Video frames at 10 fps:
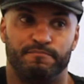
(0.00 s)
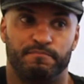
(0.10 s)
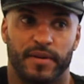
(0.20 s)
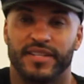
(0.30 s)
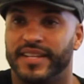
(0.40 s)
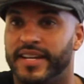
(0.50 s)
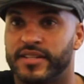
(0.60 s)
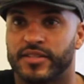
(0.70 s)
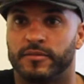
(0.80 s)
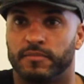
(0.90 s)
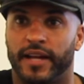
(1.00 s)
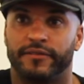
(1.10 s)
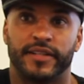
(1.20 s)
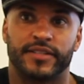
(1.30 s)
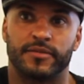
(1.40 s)
basically innocent black
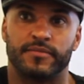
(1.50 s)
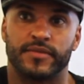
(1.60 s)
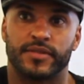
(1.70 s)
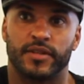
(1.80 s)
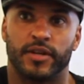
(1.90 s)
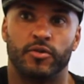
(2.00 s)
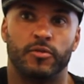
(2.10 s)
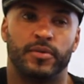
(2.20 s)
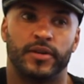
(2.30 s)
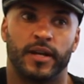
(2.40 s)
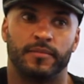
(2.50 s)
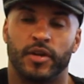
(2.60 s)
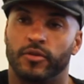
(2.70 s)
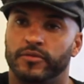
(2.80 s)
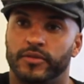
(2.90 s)
victims who were putting up
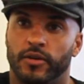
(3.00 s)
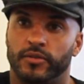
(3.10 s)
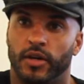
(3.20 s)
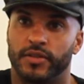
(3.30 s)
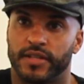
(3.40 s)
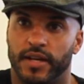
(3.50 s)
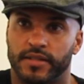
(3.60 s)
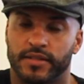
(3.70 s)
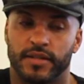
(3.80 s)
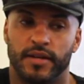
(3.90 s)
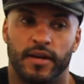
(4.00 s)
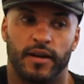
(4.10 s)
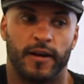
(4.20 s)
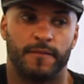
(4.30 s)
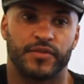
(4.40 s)
no contest.
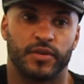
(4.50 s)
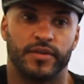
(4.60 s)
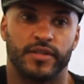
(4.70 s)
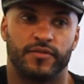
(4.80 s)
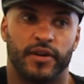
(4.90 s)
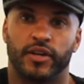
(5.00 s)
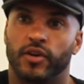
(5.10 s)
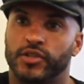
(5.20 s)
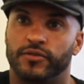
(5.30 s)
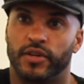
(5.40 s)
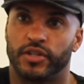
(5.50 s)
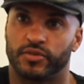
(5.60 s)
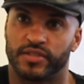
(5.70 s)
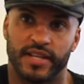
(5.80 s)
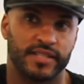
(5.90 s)
So it is a very
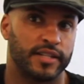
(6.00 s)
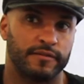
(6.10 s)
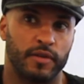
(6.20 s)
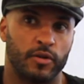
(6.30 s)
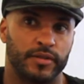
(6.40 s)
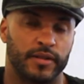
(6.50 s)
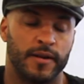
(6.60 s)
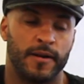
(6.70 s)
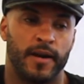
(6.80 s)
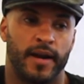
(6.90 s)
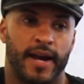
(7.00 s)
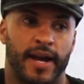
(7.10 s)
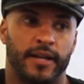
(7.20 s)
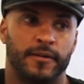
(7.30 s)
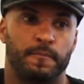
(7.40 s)
controversial, sensitive moment.
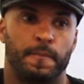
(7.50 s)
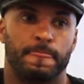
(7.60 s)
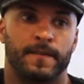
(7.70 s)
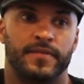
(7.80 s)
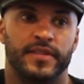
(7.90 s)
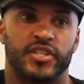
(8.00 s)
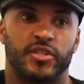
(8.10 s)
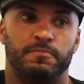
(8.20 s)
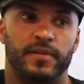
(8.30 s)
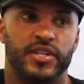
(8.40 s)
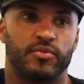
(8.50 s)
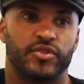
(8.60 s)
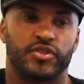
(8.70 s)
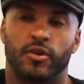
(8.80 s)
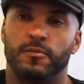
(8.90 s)
And this speech
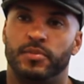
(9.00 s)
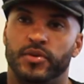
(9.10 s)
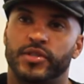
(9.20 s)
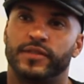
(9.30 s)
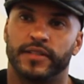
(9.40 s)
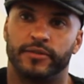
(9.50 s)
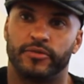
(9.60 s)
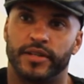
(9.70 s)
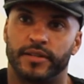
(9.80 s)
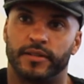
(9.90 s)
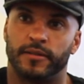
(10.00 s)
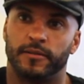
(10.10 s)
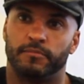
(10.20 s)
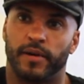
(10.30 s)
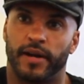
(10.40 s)
was so beautifully written
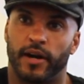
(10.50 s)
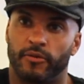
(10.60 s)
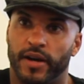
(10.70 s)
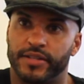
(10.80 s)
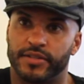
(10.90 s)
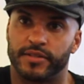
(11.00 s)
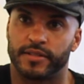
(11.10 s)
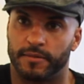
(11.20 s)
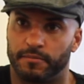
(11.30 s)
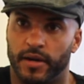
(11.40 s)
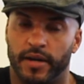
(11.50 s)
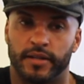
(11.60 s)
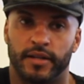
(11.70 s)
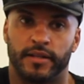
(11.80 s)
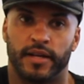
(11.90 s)
by our writers,
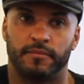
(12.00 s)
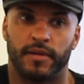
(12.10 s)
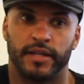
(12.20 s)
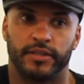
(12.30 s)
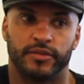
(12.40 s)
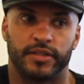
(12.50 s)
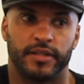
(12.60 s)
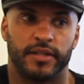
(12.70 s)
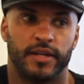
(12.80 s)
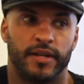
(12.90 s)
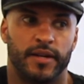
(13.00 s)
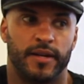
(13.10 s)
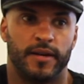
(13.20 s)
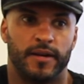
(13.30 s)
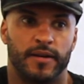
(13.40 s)
Brian and Michael, that
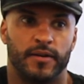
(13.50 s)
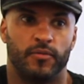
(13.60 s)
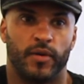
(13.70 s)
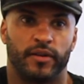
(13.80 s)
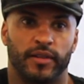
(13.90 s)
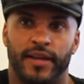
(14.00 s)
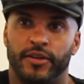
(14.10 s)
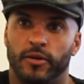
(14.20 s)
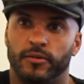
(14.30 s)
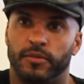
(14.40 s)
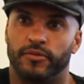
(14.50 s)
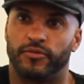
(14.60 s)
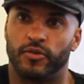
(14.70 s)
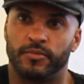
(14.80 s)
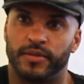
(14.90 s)
when Orlando
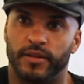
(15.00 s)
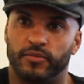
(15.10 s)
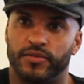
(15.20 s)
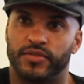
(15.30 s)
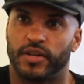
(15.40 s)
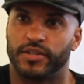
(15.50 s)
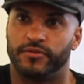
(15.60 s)
performed it with such